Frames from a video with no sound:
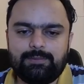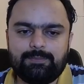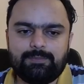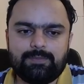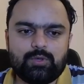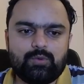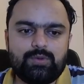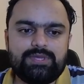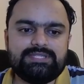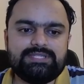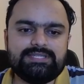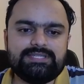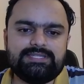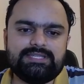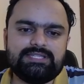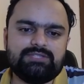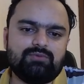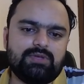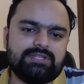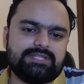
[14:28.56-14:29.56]
queen
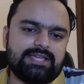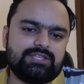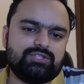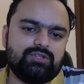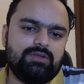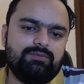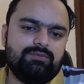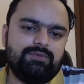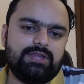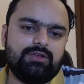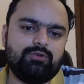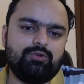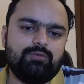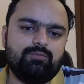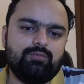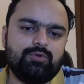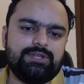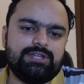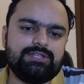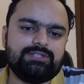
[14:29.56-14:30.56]
c6 was actually very good
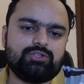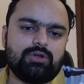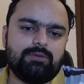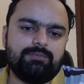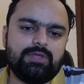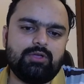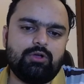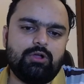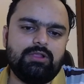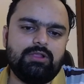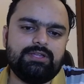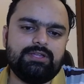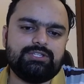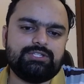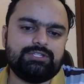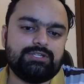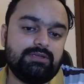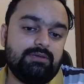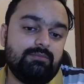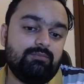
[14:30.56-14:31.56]
move. It is stopping all
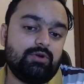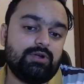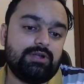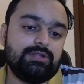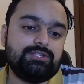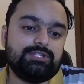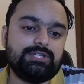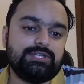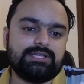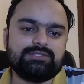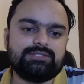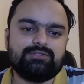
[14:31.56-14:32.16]
the important checks.